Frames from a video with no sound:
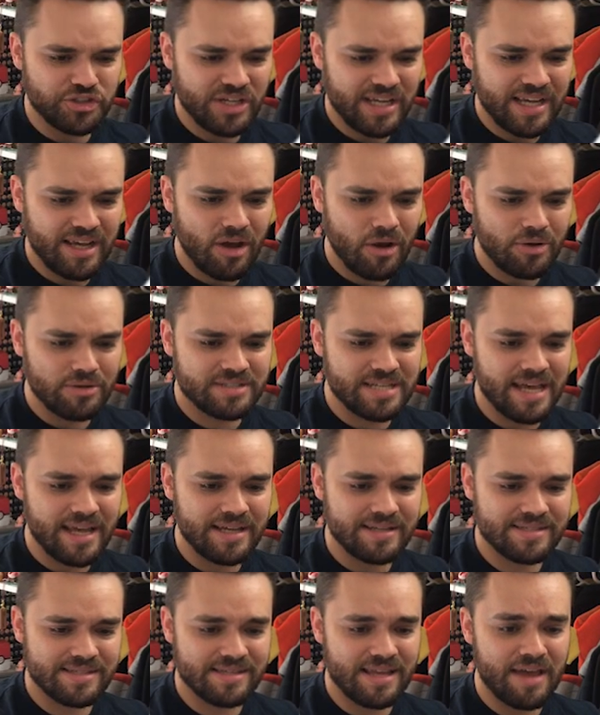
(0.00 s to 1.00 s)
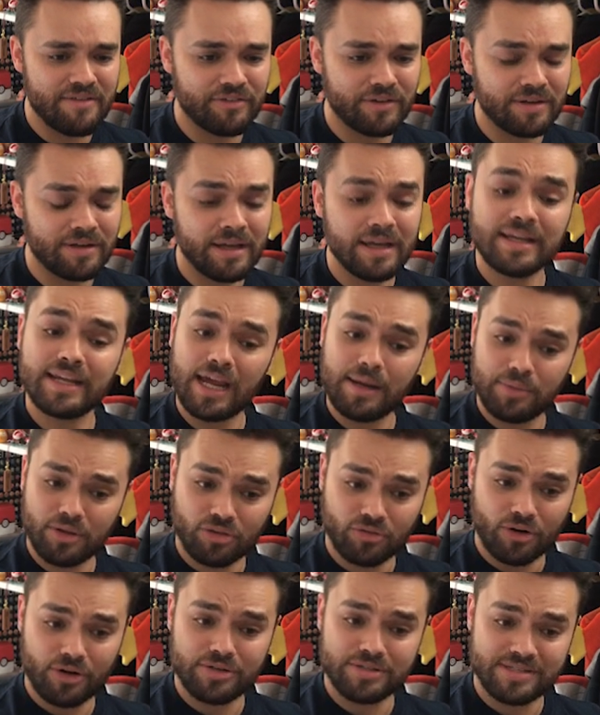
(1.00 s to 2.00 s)
GOT7, Game
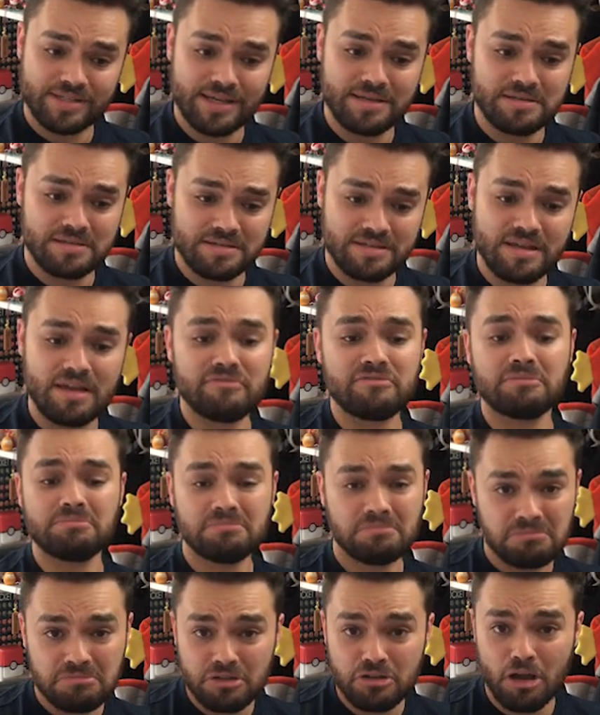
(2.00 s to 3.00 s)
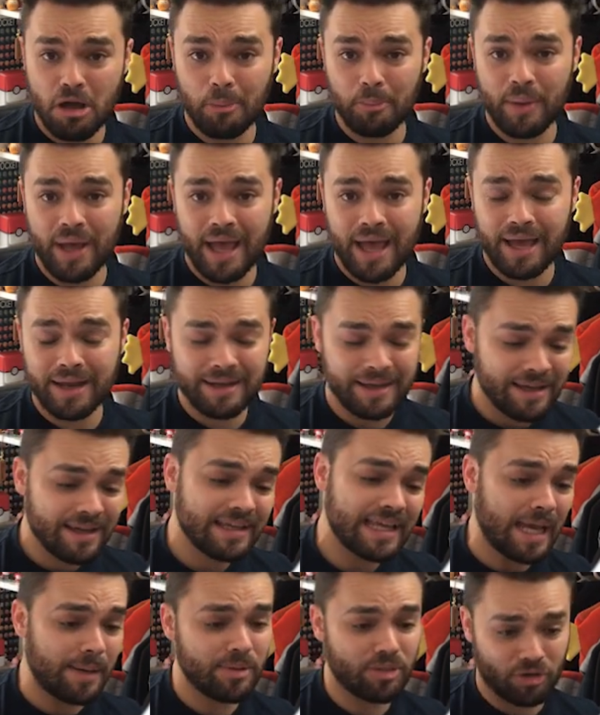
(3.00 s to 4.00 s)
of Thrones Season 7, not bad.
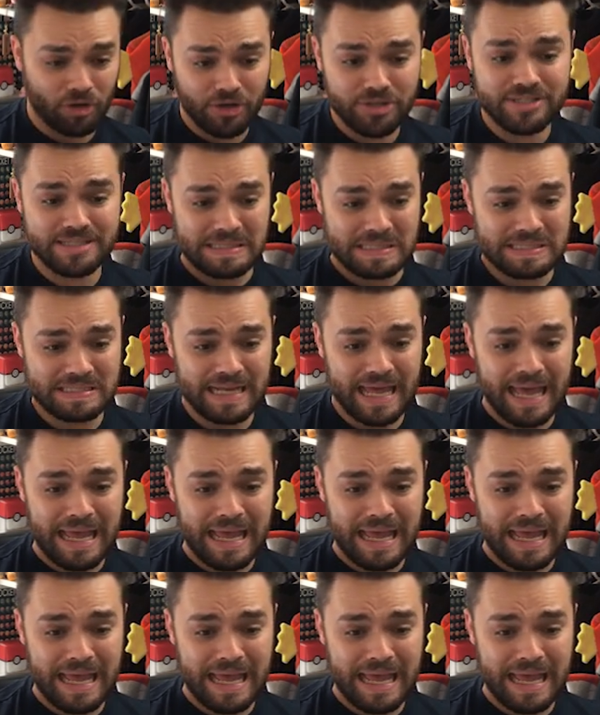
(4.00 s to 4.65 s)
Game of Thrones Season